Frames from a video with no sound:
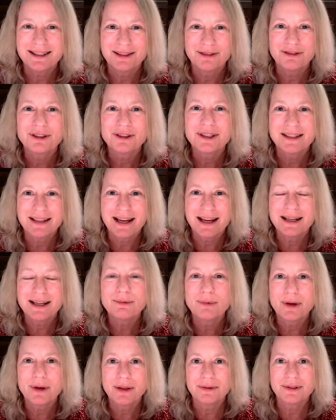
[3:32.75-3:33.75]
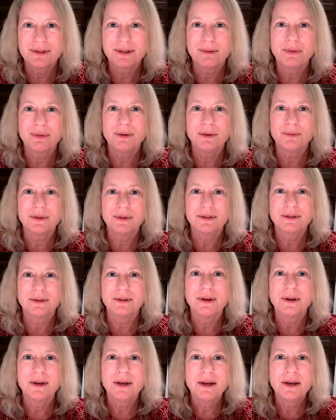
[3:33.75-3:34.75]
for deciding whether something was a
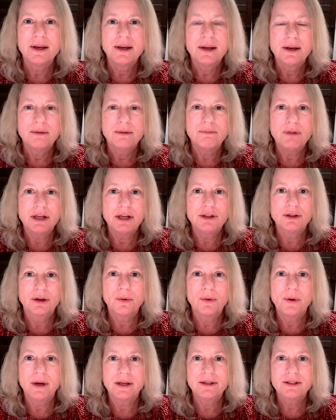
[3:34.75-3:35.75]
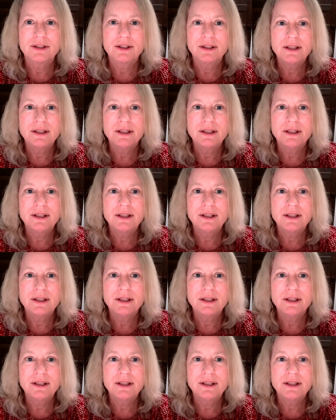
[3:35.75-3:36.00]
major question.